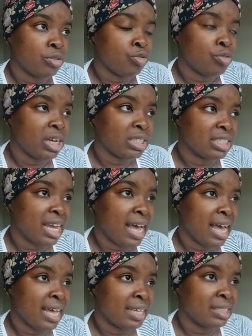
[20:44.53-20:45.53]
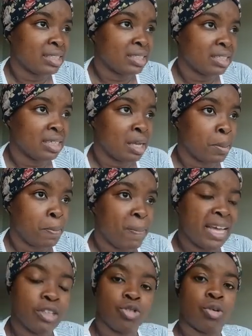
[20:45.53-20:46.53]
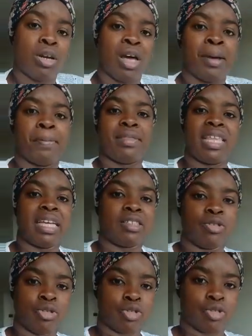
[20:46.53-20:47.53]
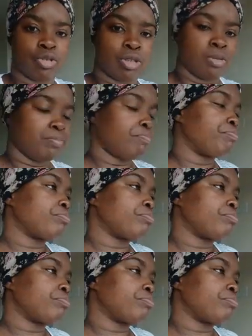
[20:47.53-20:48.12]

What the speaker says: Russia has a petrol line, but that's not true.